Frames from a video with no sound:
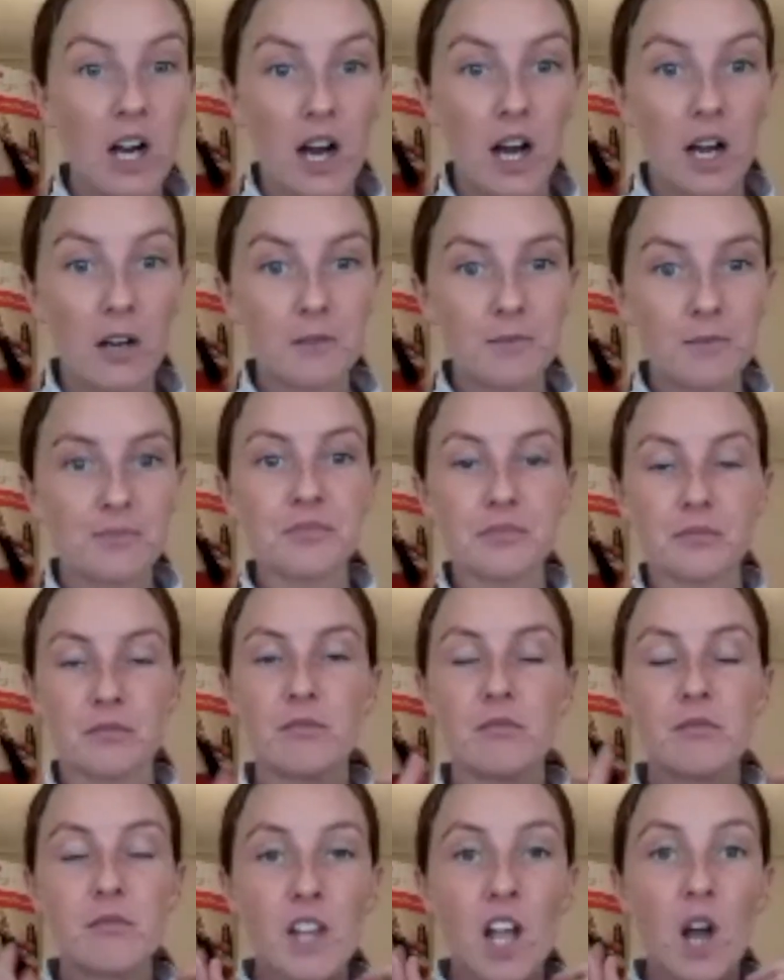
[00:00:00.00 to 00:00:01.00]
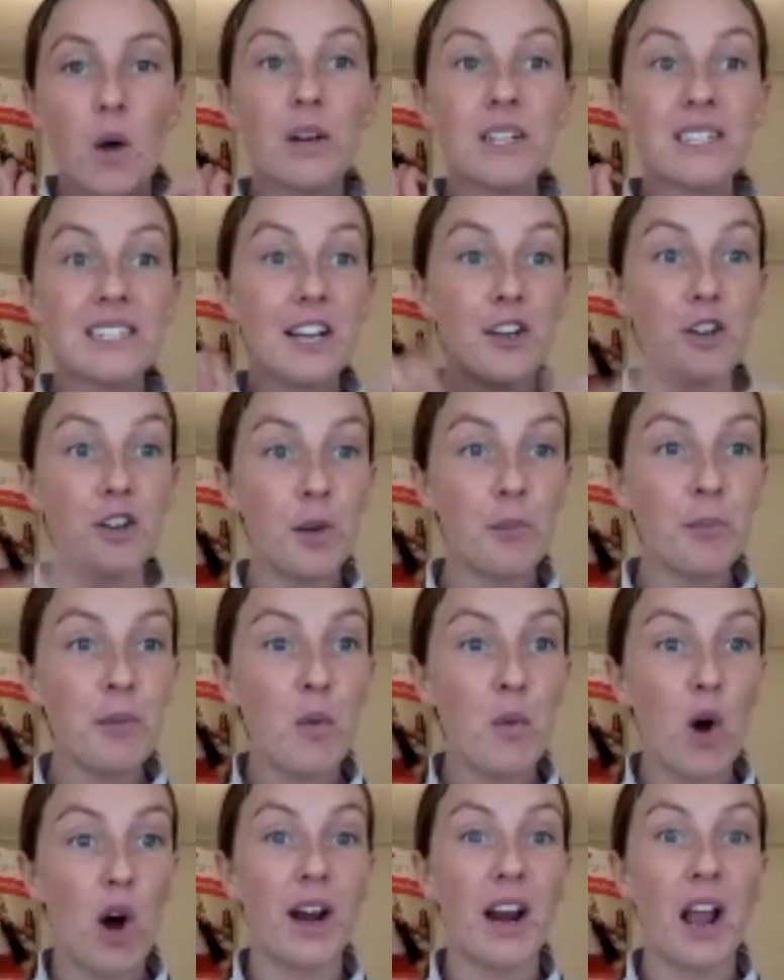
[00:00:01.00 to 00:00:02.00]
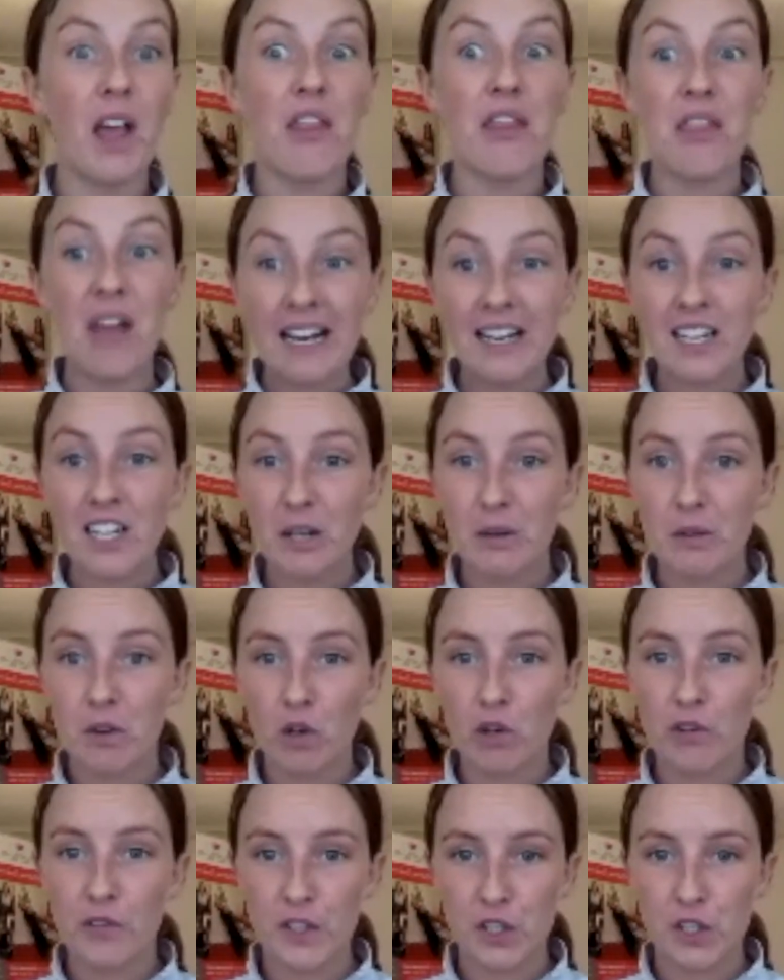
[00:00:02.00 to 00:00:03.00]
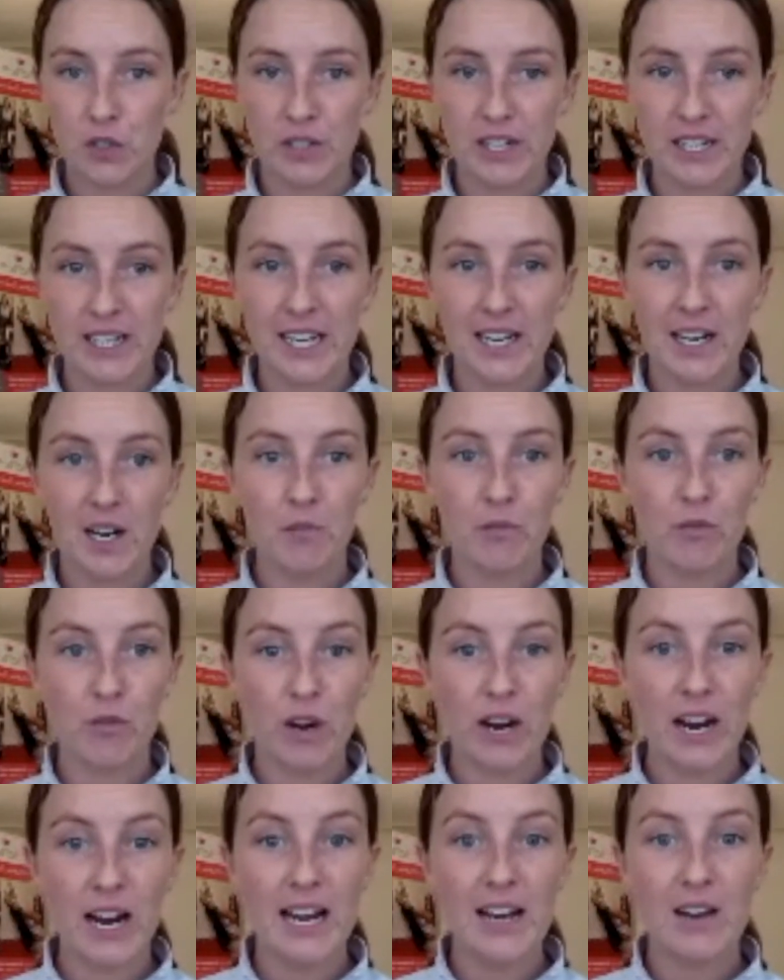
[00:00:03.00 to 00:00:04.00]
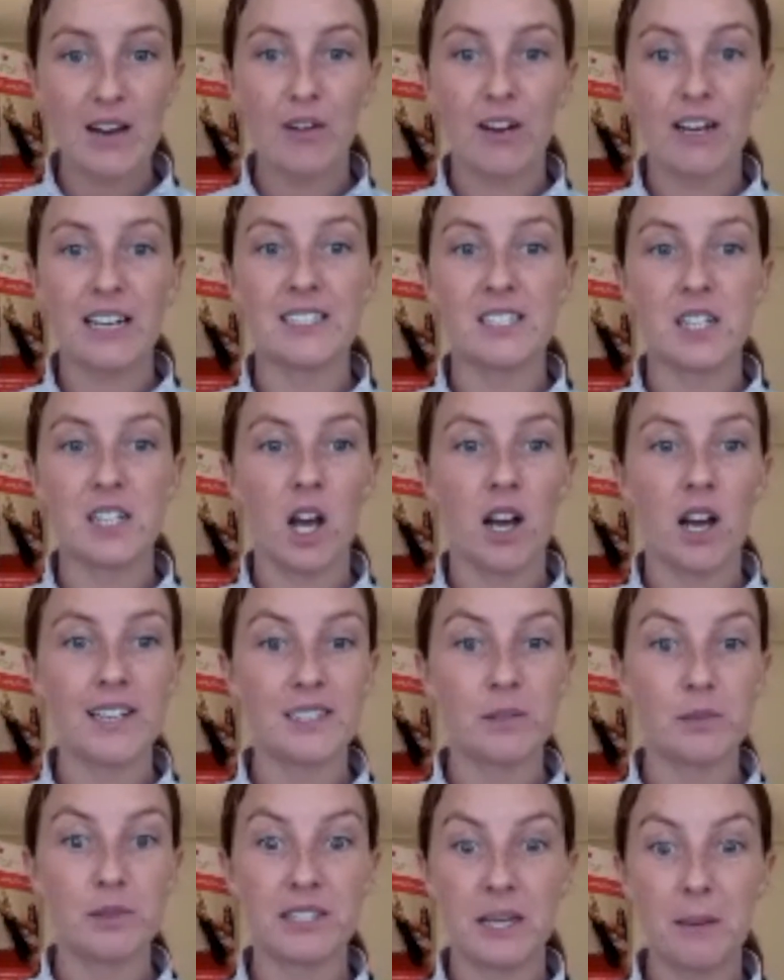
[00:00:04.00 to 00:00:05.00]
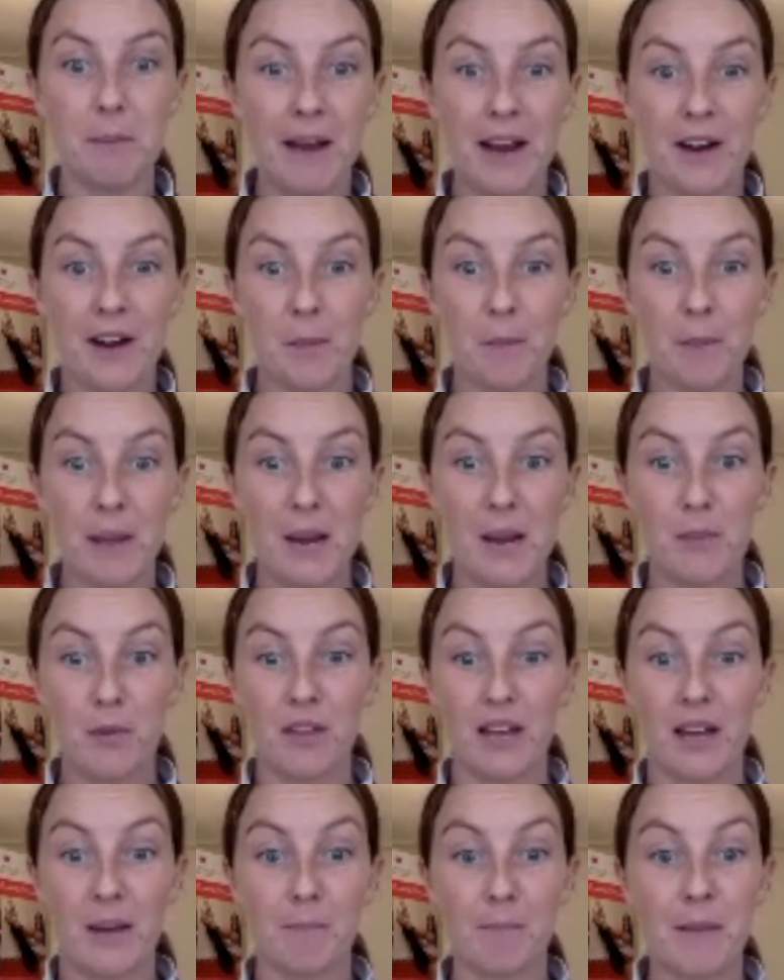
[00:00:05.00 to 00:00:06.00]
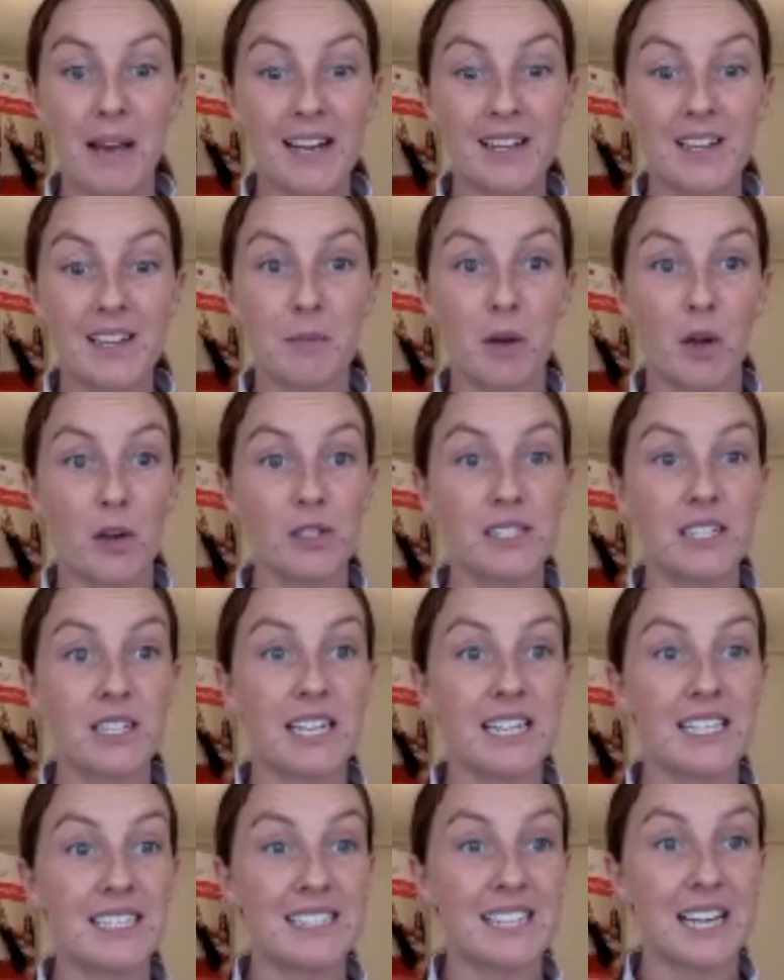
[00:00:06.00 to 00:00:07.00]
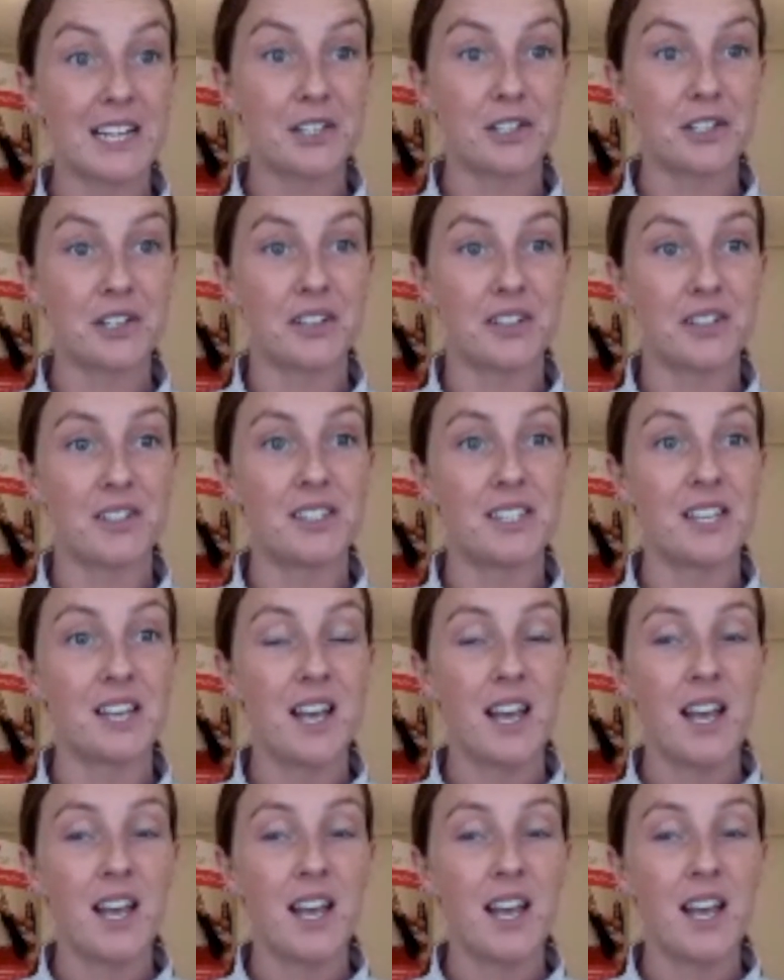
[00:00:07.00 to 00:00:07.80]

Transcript: I want to say, number one, thank you all for joining. I'm really, really delighted with the amount of people that made the most of these sessions.